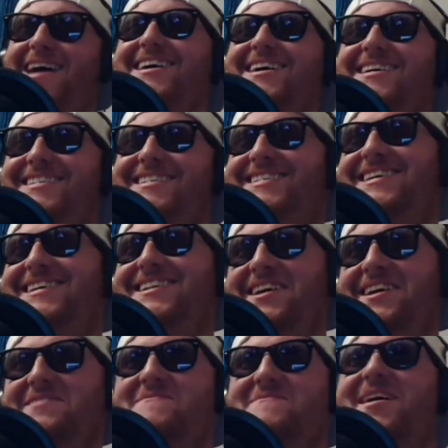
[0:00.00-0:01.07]
She's still on
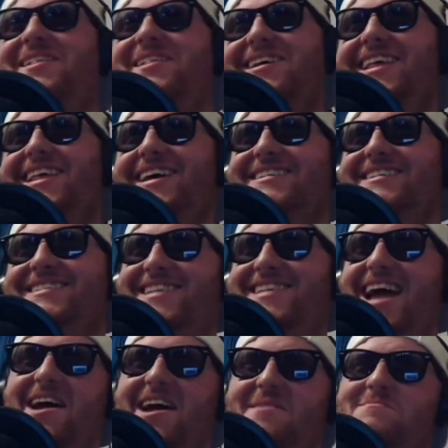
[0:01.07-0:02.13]
the mailing list.
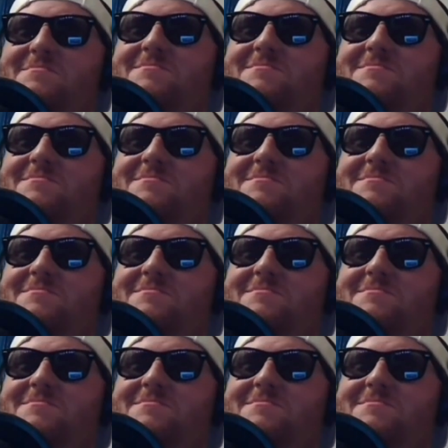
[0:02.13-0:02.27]
Damn.